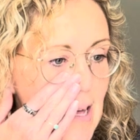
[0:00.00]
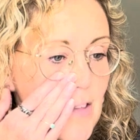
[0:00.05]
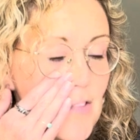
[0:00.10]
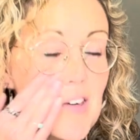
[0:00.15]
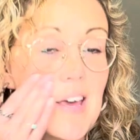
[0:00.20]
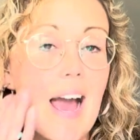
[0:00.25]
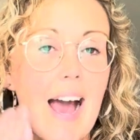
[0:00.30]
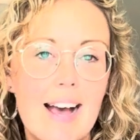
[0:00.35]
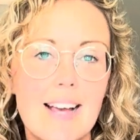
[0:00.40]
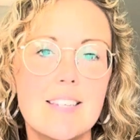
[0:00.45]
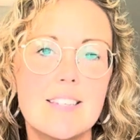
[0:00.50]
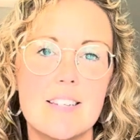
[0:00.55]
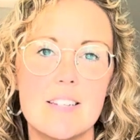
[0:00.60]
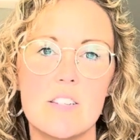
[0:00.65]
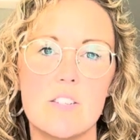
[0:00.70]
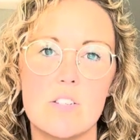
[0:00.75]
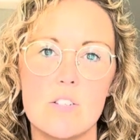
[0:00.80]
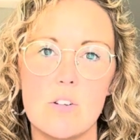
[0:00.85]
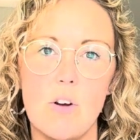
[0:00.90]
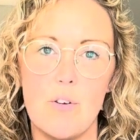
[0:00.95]
the
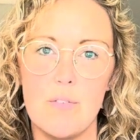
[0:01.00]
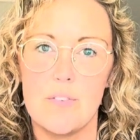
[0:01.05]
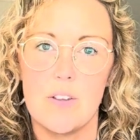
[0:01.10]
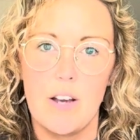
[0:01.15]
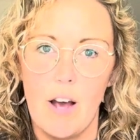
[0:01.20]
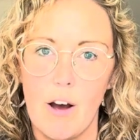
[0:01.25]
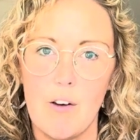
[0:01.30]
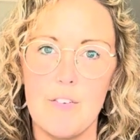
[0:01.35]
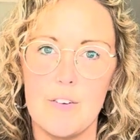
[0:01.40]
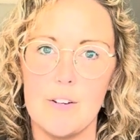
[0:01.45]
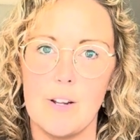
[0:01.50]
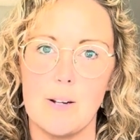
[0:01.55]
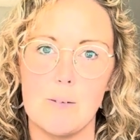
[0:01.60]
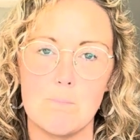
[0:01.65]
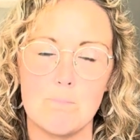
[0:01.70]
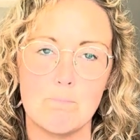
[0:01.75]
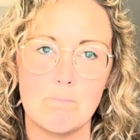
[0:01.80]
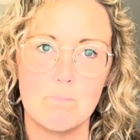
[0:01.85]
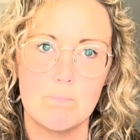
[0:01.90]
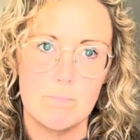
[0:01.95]
essence of the
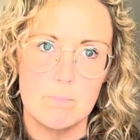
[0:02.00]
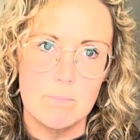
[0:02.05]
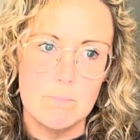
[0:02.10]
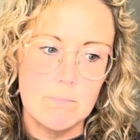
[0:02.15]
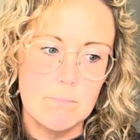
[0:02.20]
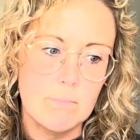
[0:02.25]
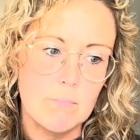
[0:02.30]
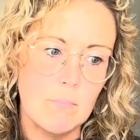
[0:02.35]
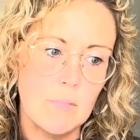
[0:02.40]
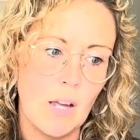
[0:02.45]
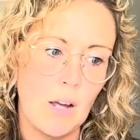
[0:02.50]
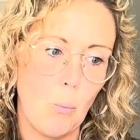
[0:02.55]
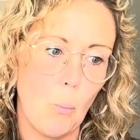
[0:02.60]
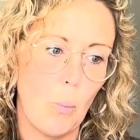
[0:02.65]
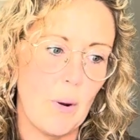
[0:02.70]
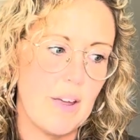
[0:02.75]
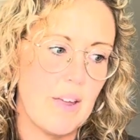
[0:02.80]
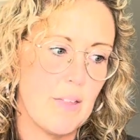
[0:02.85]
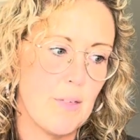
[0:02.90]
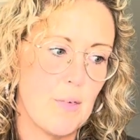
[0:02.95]
covenant
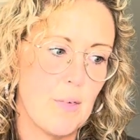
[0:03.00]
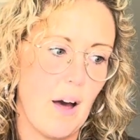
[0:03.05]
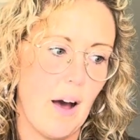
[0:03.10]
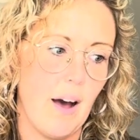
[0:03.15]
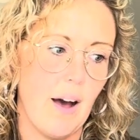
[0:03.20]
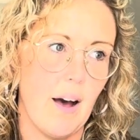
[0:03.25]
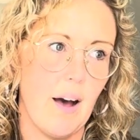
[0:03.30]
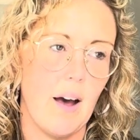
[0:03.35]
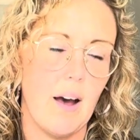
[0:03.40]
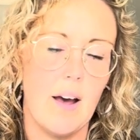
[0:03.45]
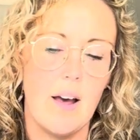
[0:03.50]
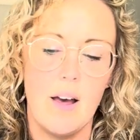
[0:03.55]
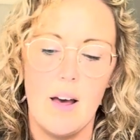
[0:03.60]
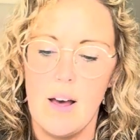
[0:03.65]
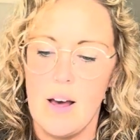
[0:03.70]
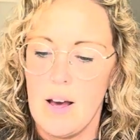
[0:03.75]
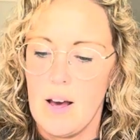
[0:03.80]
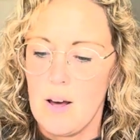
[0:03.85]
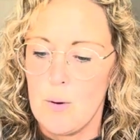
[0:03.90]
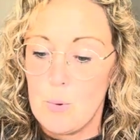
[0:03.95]
with
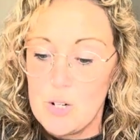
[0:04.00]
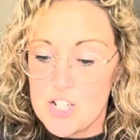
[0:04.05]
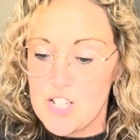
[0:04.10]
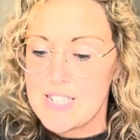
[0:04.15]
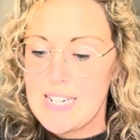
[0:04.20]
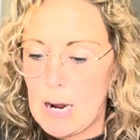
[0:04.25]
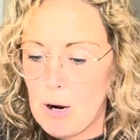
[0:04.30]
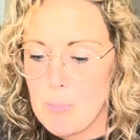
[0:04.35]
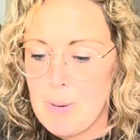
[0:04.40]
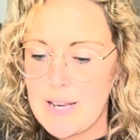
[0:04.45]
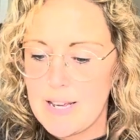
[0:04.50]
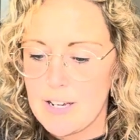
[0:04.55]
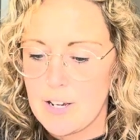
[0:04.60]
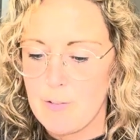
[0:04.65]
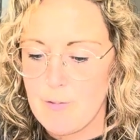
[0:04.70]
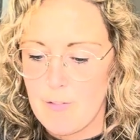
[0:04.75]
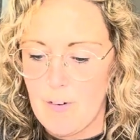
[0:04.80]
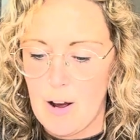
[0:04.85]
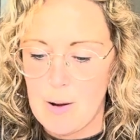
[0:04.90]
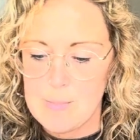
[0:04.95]
which is now being
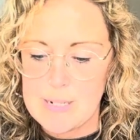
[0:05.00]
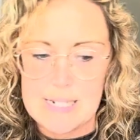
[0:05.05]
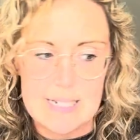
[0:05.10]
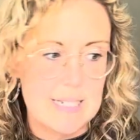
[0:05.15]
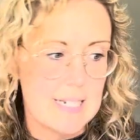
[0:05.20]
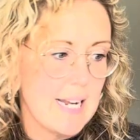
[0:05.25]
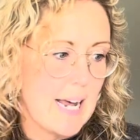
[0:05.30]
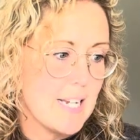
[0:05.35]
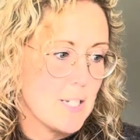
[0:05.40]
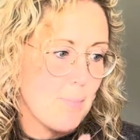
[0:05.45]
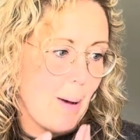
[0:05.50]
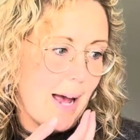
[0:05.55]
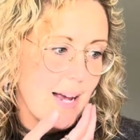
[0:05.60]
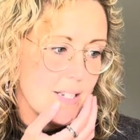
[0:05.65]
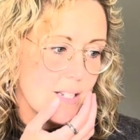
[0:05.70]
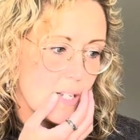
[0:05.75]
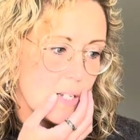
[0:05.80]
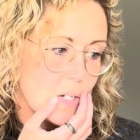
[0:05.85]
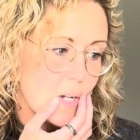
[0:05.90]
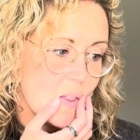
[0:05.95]
confirmed in today's
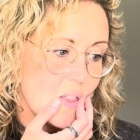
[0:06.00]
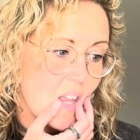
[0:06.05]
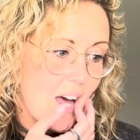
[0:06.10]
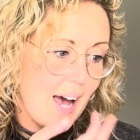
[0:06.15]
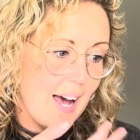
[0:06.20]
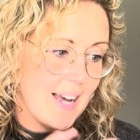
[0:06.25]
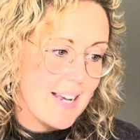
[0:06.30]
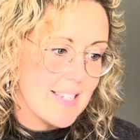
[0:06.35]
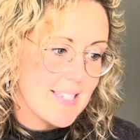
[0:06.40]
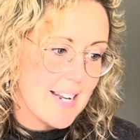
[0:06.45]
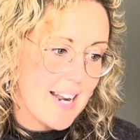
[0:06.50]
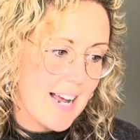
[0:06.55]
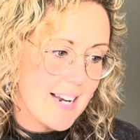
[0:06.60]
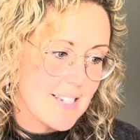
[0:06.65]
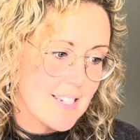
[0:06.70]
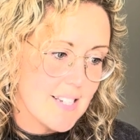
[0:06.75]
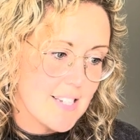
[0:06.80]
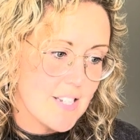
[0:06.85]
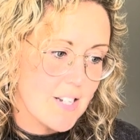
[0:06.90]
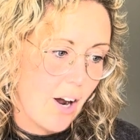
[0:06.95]
passage, and that is in
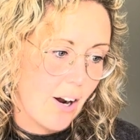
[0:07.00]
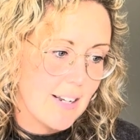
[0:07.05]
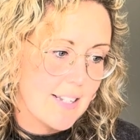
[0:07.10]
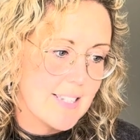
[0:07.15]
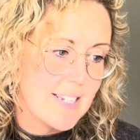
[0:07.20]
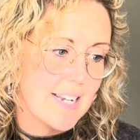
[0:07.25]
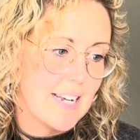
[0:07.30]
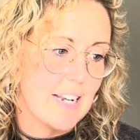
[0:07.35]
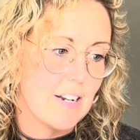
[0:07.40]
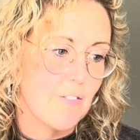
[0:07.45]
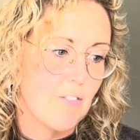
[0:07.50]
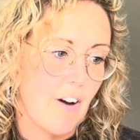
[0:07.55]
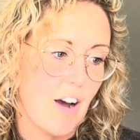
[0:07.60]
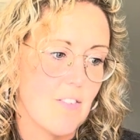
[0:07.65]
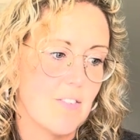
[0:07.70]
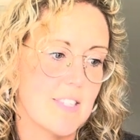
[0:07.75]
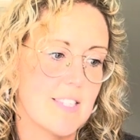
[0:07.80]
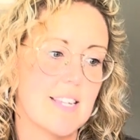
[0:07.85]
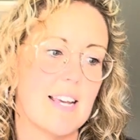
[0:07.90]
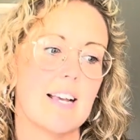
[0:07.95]
Exodus 19, 5
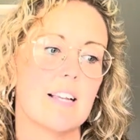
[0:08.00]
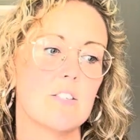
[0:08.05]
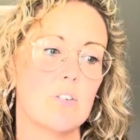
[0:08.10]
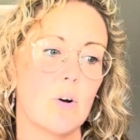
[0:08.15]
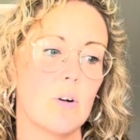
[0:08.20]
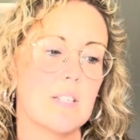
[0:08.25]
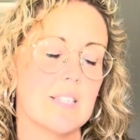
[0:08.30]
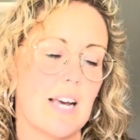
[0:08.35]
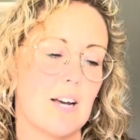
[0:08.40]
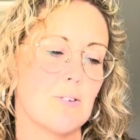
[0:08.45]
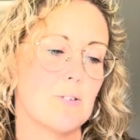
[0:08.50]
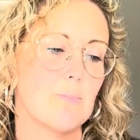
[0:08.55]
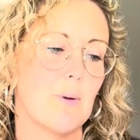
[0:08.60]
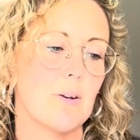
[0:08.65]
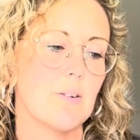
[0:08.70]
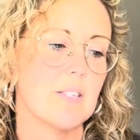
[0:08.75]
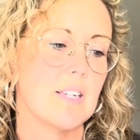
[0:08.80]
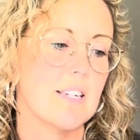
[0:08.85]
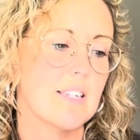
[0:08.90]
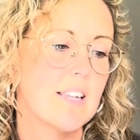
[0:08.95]
and 6. God tells
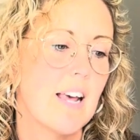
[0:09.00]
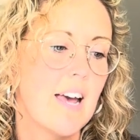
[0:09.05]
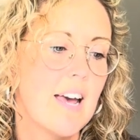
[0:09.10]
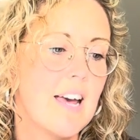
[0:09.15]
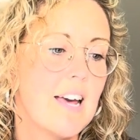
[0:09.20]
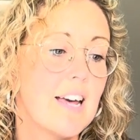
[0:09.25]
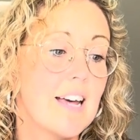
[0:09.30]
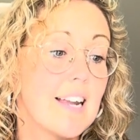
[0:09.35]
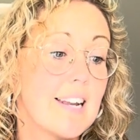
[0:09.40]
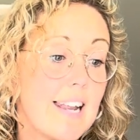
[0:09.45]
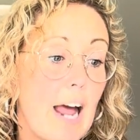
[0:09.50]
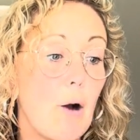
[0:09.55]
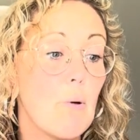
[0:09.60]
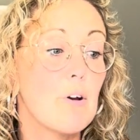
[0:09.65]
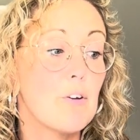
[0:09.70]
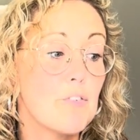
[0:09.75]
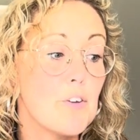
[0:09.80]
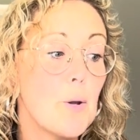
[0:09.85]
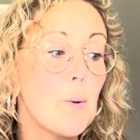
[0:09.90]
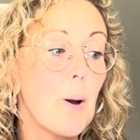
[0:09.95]
Moses, "Now
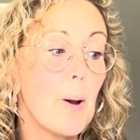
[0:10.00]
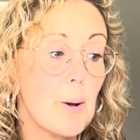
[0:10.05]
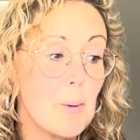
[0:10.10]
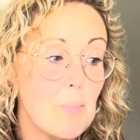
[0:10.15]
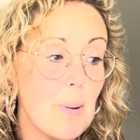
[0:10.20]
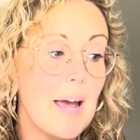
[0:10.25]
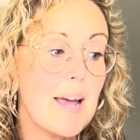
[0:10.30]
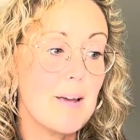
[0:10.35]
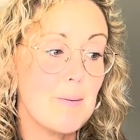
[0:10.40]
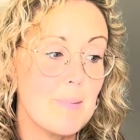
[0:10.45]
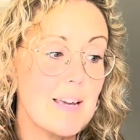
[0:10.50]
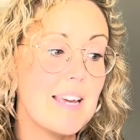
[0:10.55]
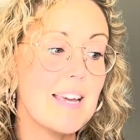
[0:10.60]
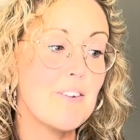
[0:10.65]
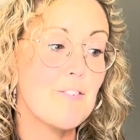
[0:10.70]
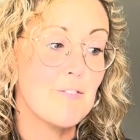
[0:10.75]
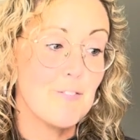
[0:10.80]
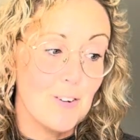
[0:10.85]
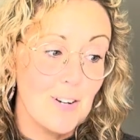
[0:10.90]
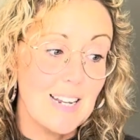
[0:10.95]
if you obey me
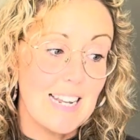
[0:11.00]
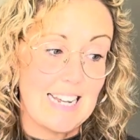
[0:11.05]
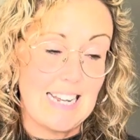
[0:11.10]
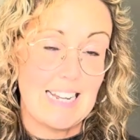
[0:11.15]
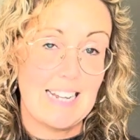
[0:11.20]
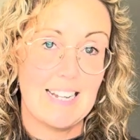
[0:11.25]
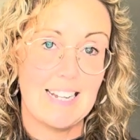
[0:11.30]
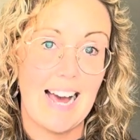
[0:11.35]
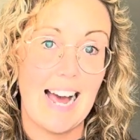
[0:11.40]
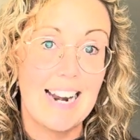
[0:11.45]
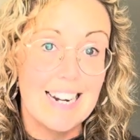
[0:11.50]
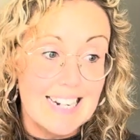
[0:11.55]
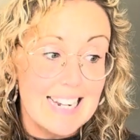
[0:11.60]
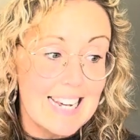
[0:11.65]
fully and